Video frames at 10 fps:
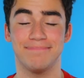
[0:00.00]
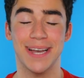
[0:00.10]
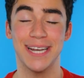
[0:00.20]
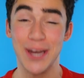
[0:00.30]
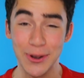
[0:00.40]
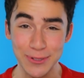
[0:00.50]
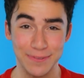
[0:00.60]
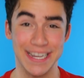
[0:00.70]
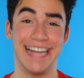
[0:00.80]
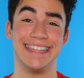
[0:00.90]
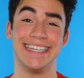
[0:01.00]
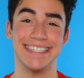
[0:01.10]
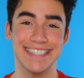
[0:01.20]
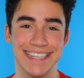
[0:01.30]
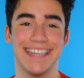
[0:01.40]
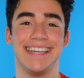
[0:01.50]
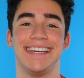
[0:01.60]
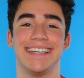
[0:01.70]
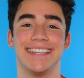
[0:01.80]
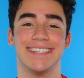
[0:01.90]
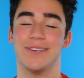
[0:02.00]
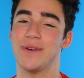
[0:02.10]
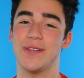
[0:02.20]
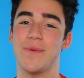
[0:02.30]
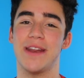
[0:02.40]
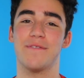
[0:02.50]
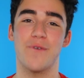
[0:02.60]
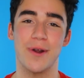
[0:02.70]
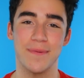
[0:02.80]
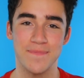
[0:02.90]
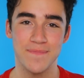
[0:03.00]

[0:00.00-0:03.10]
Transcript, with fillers: I know you've got this, so what are you waiting for?